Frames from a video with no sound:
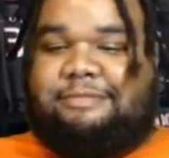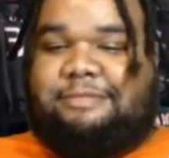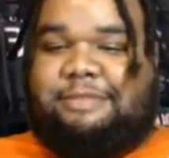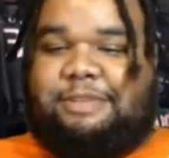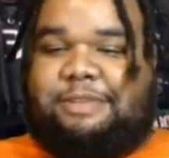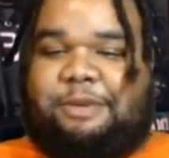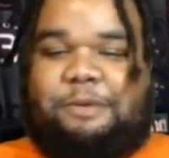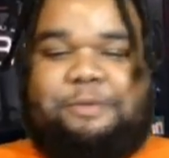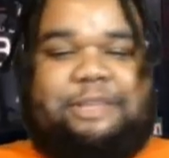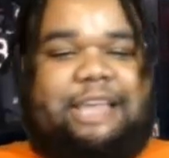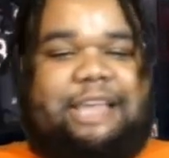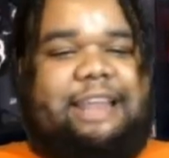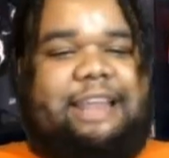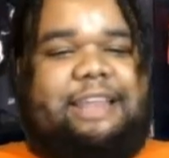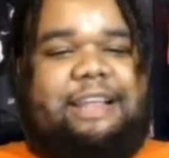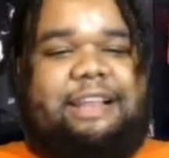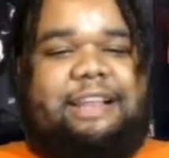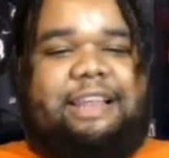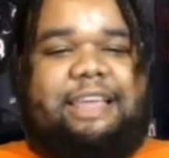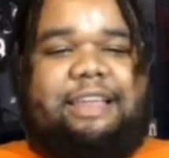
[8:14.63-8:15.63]
So
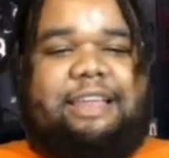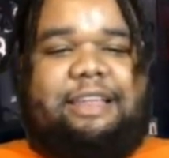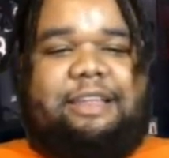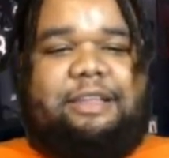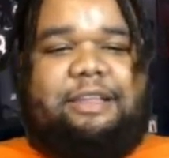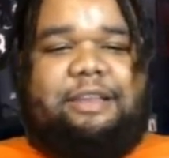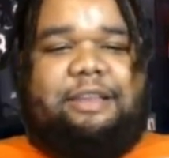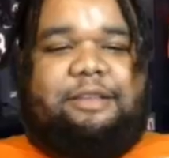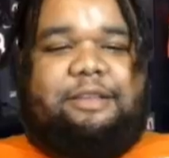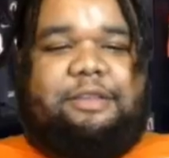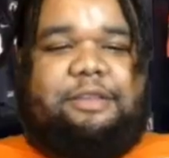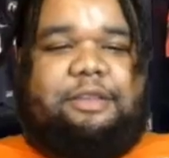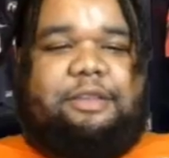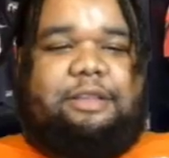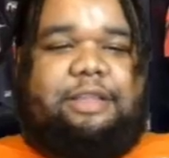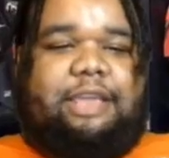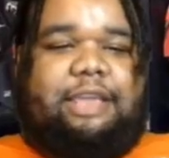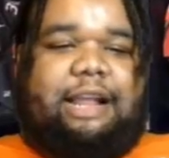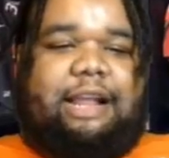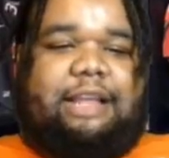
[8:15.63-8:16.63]
technically,
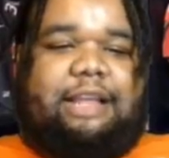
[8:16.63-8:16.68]
can I